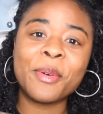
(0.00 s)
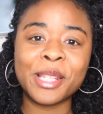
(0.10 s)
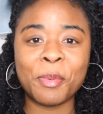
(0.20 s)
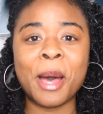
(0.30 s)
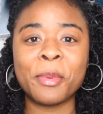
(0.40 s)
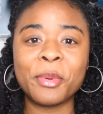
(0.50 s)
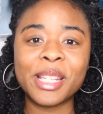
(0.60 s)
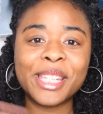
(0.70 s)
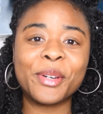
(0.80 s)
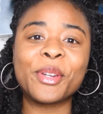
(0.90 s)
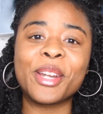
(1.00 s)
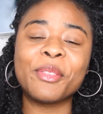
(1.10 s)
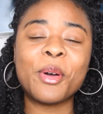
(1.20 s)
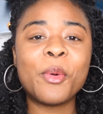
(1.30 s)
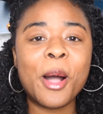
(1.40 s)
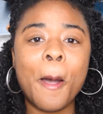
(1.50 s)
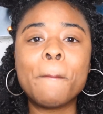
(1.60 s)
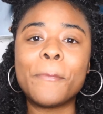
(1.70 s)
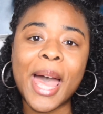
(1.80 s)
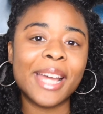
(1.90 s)
what's popping what's going on everyone
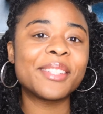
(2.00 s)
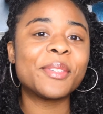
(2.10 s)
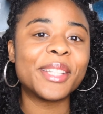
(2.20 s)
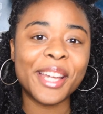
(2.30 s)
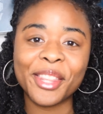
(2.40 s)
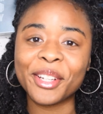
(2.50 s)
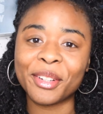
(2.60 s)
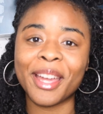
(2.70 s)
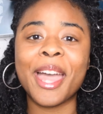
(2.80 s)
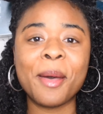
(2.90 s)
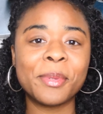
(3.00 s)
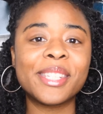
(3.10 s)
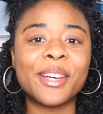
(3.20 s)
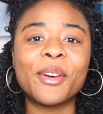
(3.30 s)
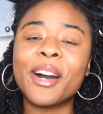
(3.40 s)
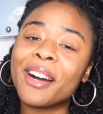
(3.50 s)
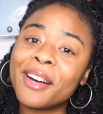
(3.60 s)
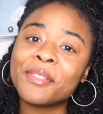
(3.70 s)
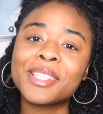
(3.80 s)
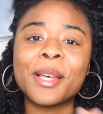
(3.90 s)
welcome back to another great episode
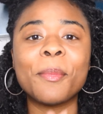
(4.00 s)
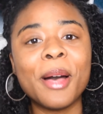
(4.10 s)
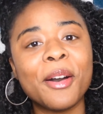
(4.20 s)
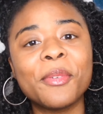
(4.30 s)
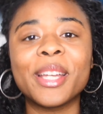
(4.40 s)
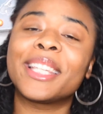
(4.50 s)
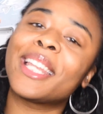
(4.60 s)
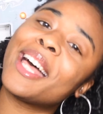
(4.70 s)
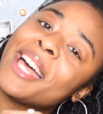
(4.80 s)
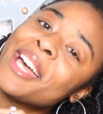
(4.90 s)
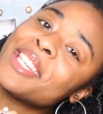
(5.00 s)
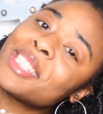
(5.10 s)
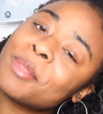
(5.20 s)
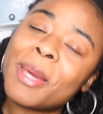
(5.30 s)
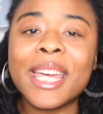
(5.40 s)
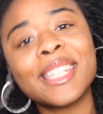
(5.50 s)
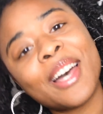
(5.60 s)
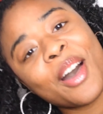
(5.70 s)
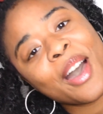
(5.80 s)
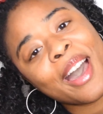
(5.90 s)
of Symone with the
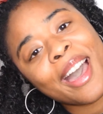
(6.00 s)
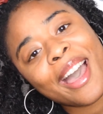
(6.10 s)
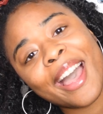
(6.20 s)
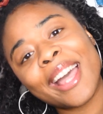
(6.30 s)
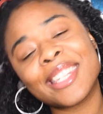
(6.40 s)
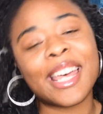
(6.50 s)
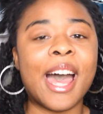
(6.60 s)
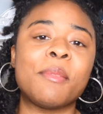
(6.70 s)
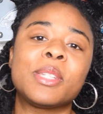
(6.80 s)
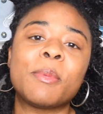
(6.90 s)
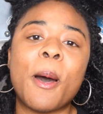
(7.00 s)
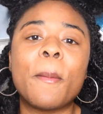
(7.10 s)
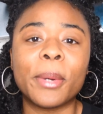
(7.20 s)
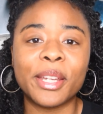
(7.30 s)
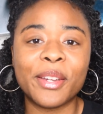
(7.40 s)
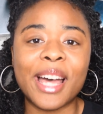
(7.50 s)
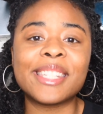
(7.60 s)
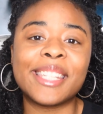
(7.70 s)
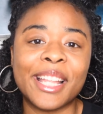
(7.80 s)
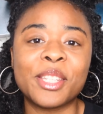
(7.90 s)
guys? I'm Symone bringing you
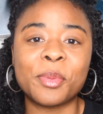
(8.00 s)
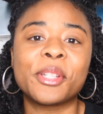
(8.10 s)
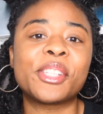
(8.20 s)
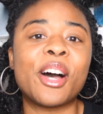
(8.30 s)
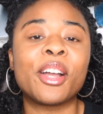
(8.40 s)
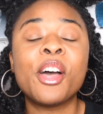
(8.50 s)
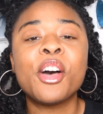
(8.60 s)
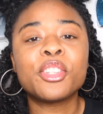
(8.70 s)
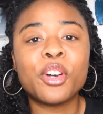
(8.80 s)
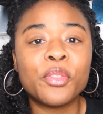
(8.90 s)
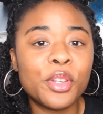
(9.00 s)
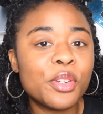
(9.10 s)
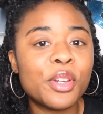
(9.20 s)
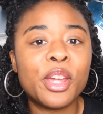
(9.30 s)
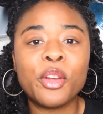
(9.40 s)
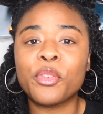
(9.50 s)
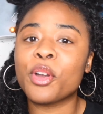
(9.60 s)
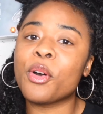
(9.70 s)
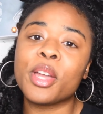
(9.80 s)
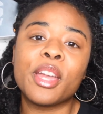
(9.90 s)
guys the Daily Sports Talk. So if you're new here, if
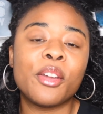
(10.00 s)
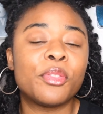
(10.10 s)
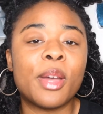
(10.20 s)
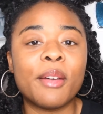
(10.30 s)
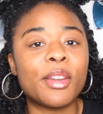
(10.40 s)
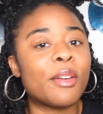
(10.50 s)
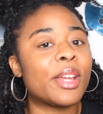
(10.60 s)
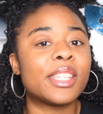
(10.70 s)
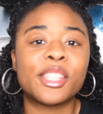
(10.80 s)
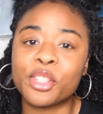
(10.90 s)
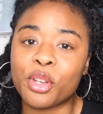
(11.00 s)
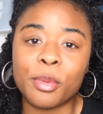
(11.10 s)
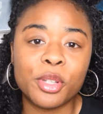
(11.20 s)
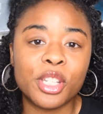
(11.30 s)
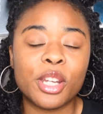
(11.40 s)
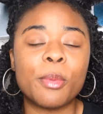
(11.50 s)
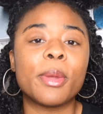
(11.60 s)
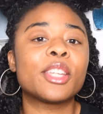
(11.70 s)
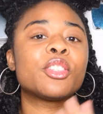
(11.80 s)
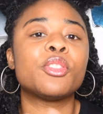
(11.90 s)
you're old here, if you haven't already subscribed to the channel,
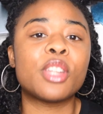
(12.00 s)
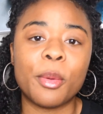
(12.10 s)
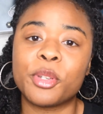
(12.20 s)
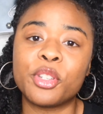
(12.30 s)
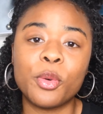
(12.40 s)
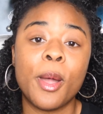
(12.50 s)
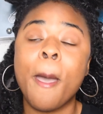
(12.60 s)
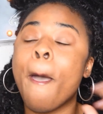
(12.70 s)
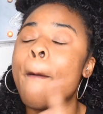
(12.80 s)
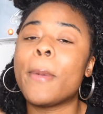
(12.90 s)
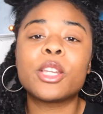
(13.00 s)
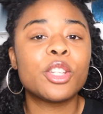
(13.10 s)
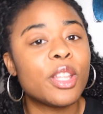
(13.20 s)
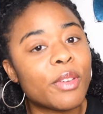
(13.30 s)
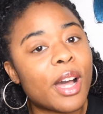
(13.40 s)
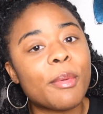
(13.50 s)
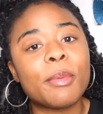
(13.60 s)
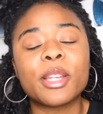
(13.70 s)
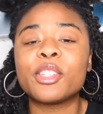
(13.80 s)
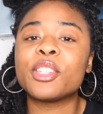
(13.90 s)
make sure you stop what you're doing. Make sure you leave a
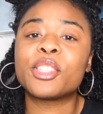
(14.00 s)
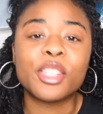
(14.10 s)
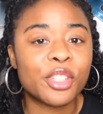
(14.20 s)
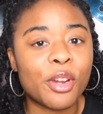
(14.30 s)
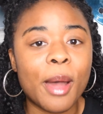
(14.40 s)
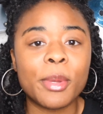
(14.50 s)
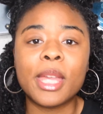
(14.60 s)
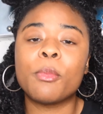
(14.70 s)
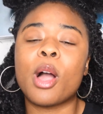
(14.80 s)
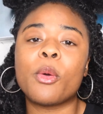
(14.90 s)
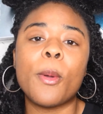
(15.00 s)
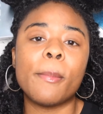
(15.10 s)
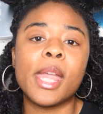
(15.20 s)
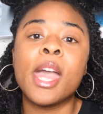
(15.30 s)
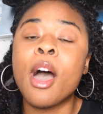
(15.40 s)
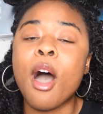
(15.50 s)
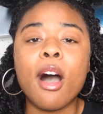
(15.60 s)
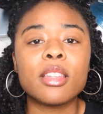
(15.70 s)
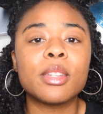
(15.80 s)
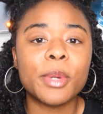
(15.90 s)
comment. Make sure you subscribe and keep rocking with me.
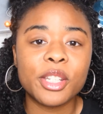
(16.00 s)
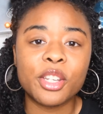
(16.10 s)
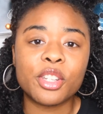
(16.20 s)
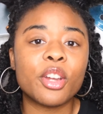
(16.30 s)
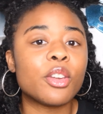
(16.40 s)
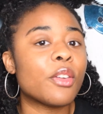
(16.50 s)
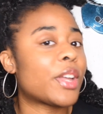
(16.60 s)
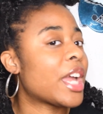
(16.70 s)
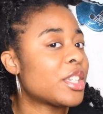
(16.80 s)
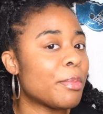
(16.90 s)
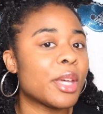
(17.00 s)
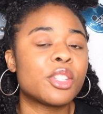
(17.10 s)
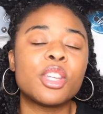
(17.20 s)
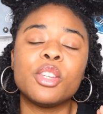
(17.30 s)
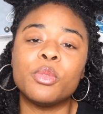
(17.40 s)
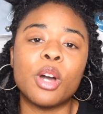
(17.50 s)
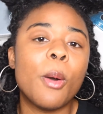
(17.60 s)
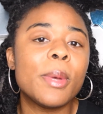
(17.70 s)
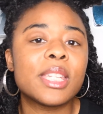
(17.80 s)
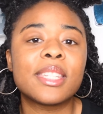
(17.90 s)
Also, make sure you turn your notification bell so you
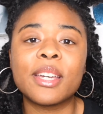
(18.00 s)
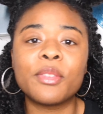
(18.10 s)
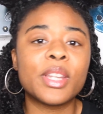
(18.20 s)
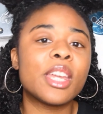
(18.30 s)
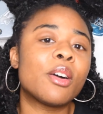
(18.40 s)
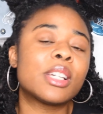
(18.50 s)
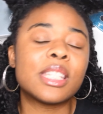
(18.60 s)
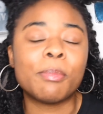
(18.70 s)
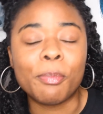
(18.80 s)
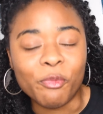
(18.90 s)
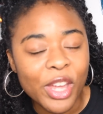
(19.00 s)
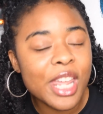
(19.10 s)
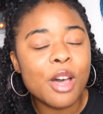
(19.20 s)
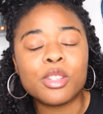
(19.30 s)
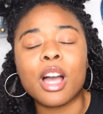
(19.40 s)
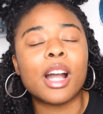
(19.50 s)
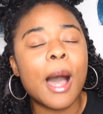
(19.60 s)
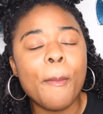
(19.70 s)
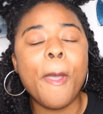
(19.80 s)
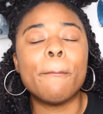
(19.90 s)
don't miss a single video because the videos are
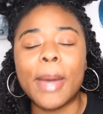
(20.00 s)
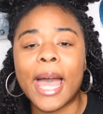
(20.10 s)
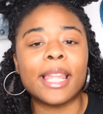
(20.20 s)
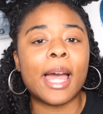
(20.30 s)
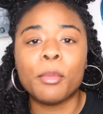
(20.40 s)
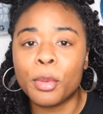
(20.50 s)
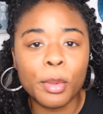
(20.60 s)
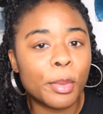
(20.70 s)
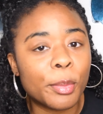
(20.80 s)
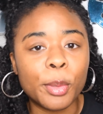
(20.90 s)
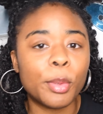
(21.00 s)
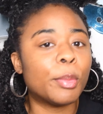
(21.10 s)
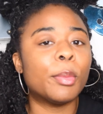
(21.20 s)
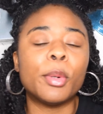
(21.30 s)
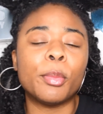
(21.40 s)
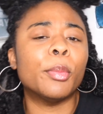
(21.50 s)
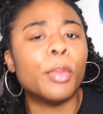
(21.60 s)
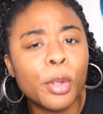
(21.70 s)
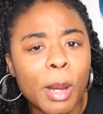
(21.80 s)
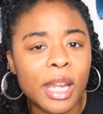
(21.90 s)
coming back like boom, boom, boom, boom, boom, boom, boom, boom,
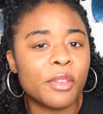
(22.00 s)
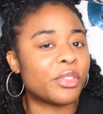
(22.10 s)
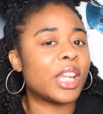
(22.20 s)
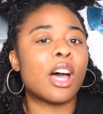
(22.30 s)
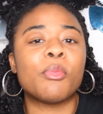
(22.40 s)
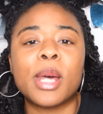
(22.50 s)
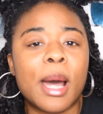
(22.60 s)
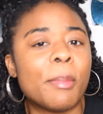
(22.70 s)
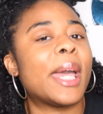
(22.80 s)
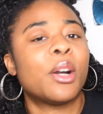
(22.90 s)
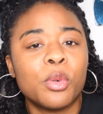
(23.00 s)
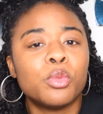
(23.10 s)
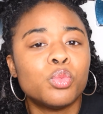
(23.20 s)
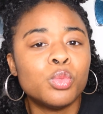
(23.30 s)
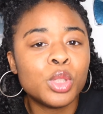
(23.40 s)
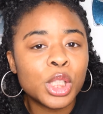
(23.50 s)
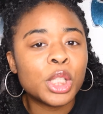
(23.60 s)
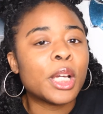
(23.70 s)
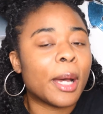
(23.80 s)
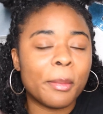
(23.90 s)
boom. I done fell off, but I'm back on.
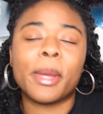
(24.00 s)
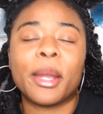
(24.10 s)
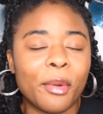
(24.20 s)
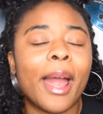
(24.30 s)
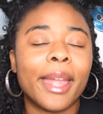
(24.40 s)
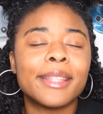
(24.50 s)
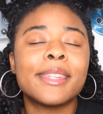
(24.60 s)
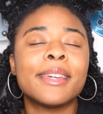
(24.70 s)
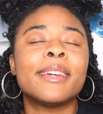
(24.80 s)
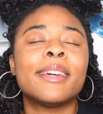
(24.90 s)
I'm back right.